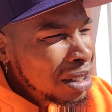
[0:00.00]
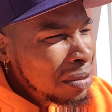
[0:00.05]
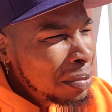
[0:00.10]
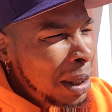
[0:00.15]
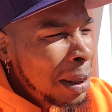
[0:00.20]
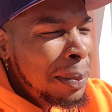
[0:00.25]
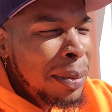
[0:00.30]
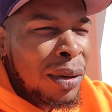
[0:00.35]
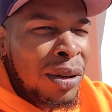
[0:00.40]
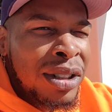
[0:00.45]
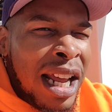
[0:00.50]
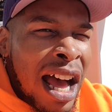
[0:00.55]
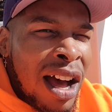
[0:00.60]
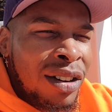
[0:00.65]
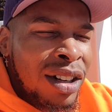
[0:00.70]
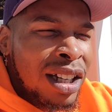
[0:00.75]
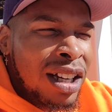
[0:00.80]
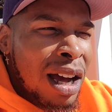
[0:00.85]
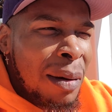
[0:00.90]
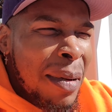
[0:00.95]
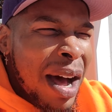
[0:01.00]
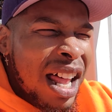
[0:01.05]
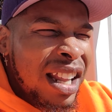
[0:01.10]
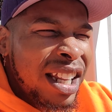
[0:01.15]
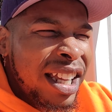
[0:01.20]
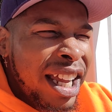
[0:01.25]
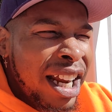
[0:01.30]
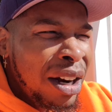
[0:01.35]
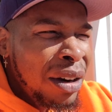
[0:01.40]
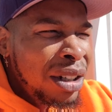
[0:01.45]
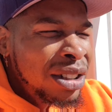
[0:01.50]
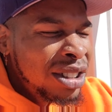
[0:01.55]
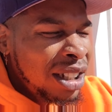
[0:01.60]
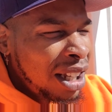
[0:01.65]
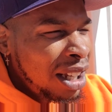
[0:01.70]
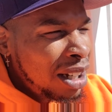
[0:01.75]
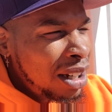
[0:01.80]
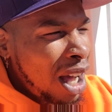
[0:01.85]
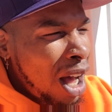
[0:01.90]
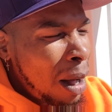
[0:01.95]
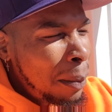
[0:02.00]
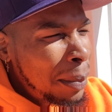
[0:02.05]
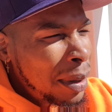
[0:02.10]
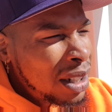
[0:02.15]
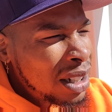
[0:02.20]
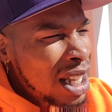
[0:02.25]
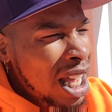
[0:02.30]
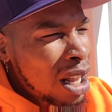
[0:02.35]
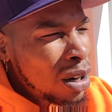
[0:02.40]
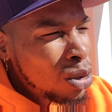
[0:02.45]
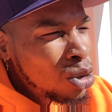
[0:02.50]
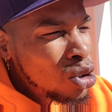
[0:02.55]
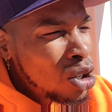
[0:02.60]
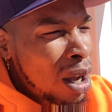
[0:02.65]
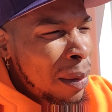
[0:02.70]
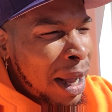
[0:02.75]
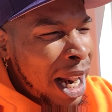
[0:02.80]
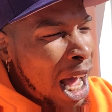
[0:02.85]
People are down in Kamala Harris and up in Donald Trump.